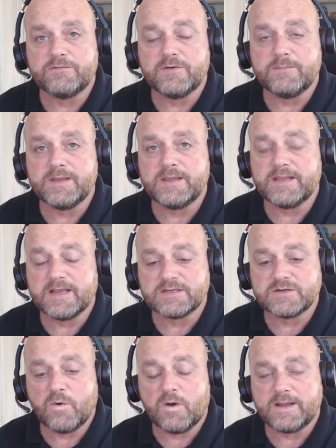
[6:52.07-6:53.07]
For me,
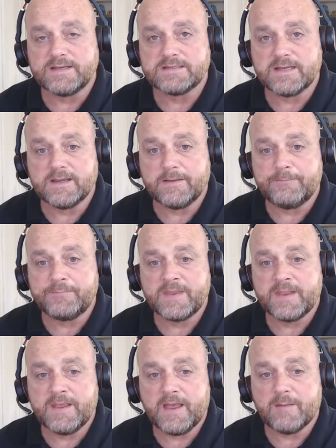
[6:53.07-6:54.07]
that's quite a
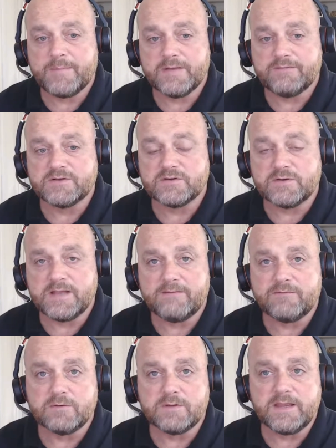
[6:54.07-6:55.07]
pivotal
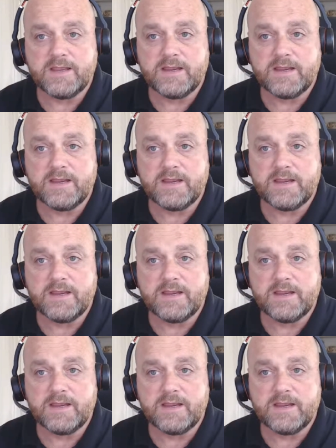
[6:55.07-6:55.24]
level